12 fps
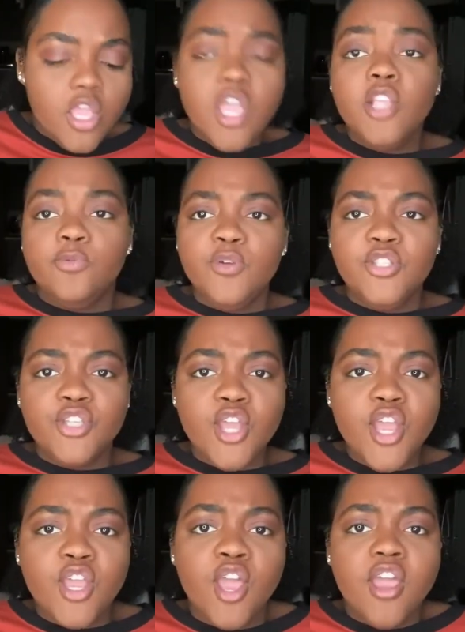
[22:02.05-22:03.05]
it's
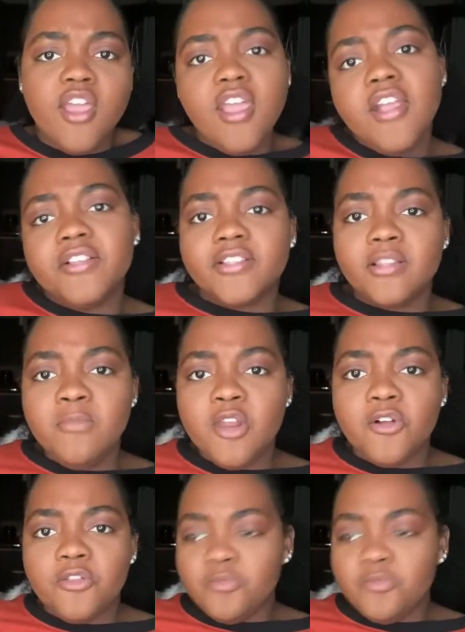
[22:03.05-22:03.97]
Wednesday, it's the middle of the